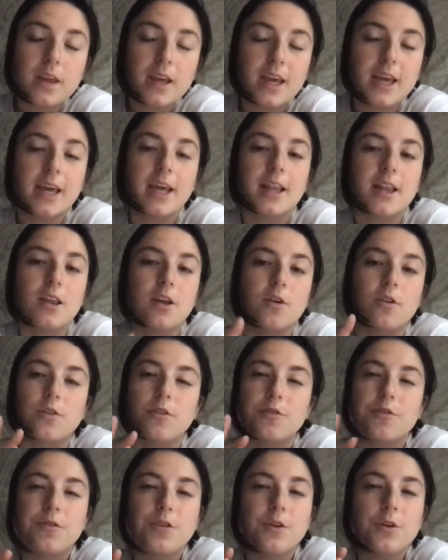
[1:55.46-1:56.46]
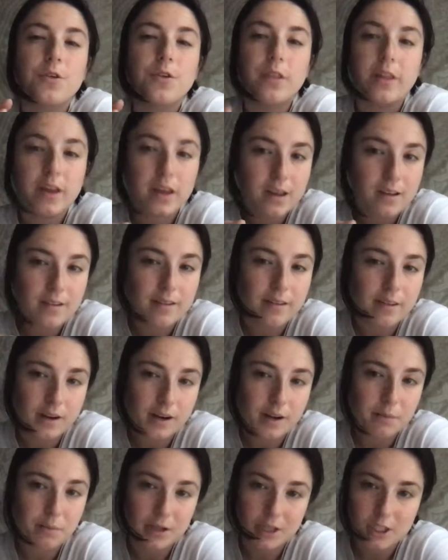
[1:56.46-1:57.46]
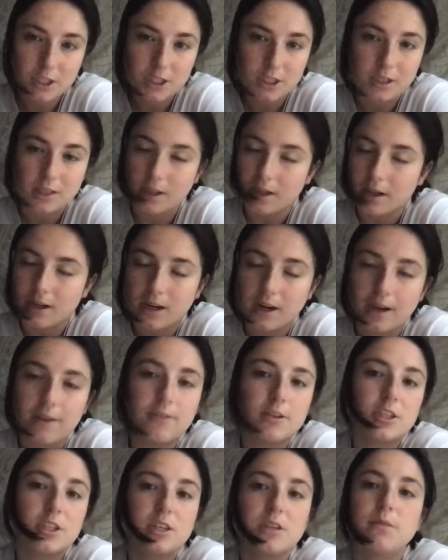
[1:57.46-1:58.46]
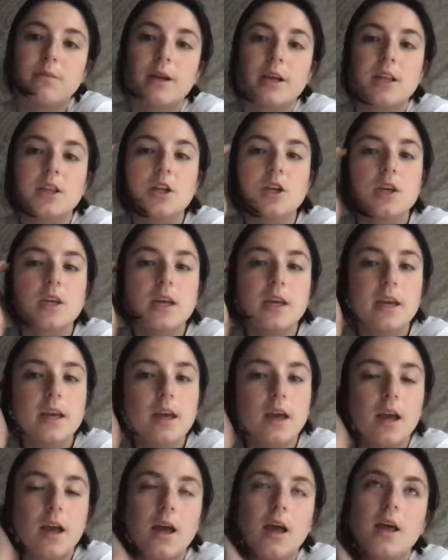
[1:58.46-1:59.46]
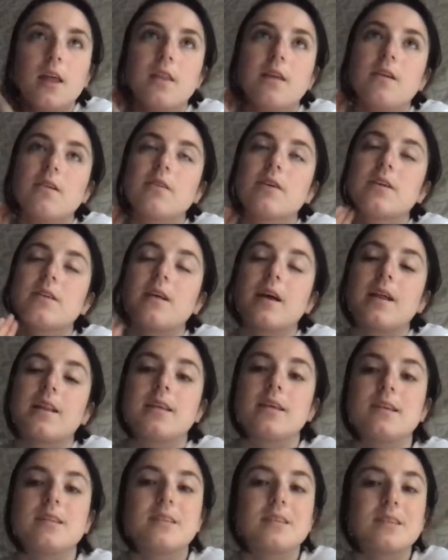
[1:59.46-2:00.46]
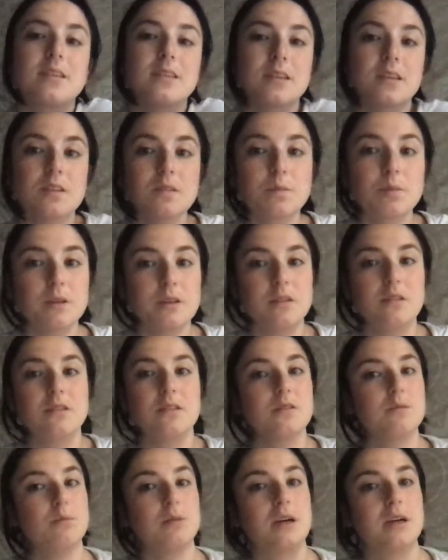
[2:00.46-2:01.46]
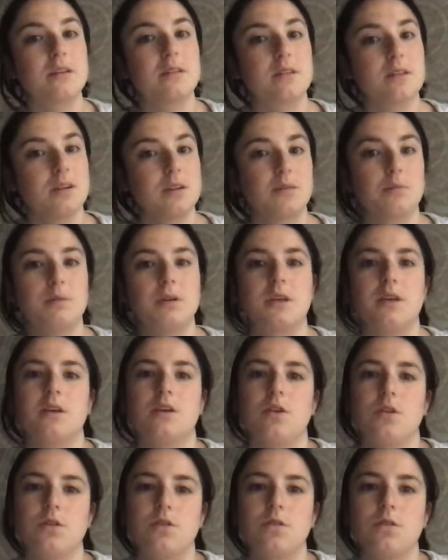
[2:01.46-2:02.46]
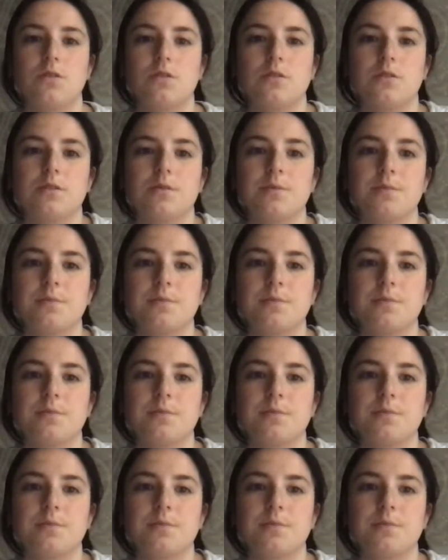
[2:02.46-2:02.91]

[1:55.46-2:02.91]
in those few things that I mentioned that an average day might look like, there were at least 6 pieces of plastic being used.